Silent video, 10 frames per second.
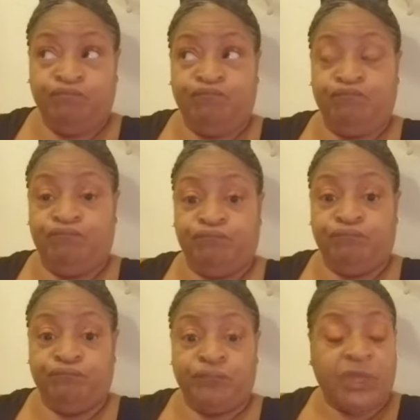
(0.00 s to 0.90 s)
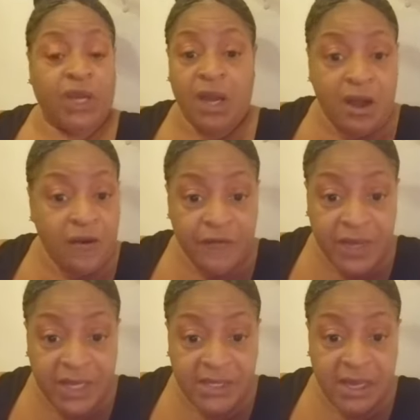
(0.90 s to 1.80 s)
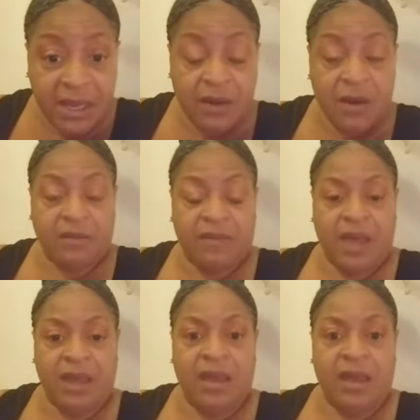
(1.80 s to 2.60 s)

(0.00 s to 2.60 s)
I don't feel like saying all of that.